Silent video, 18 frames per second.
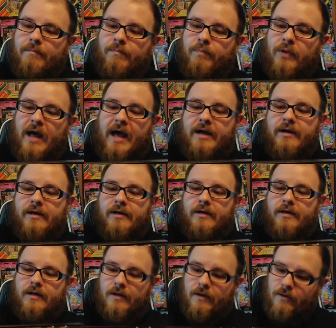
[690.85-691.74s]
Black
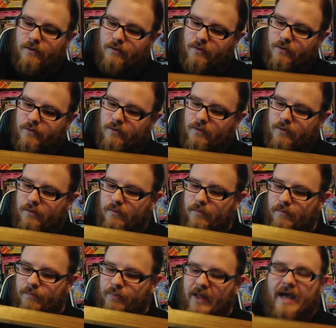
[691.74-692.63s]

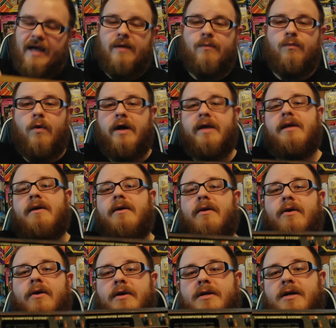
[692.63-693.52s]
and white
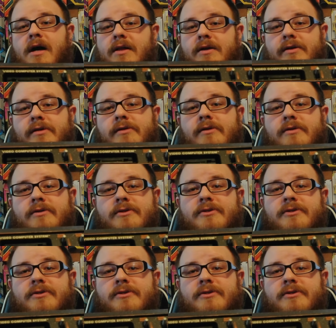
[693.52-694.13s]
or colored.